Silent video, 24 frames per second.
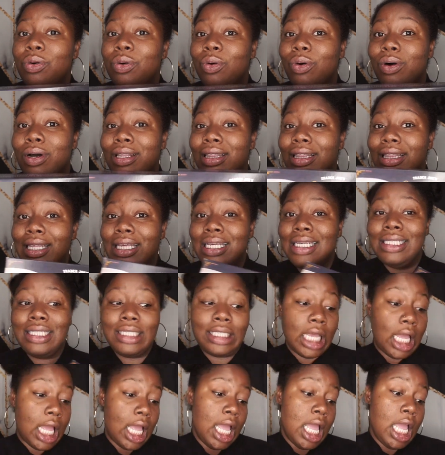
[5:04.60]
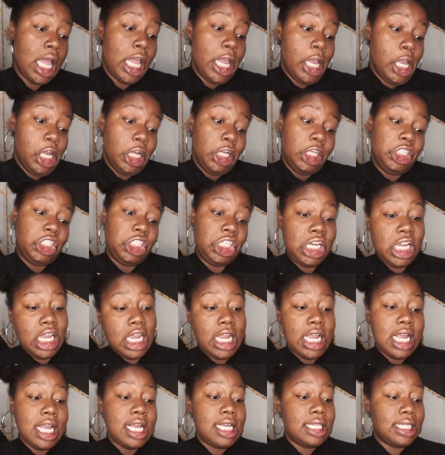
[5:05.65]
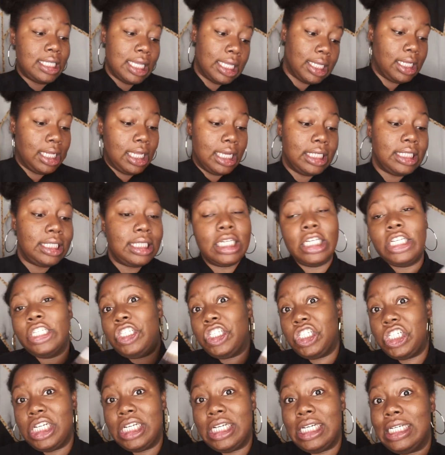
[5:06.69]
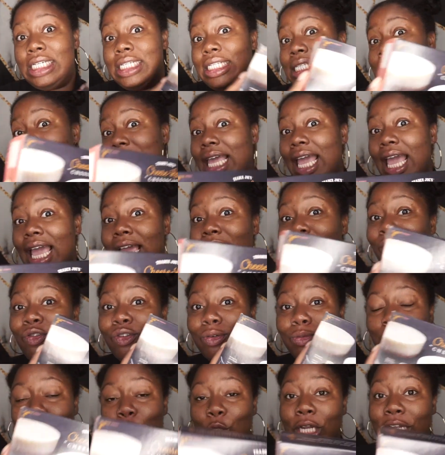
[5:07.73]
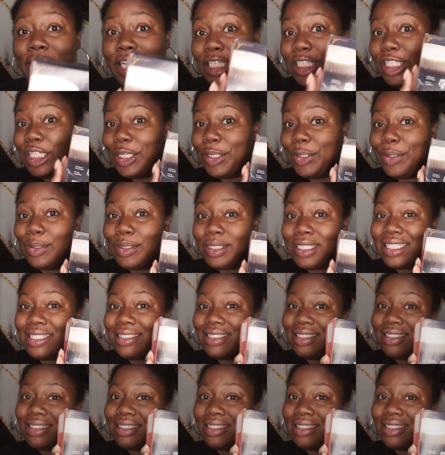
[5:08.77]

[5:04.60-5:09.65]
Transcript: on this cheeseless cheesecake from Trader Joe's.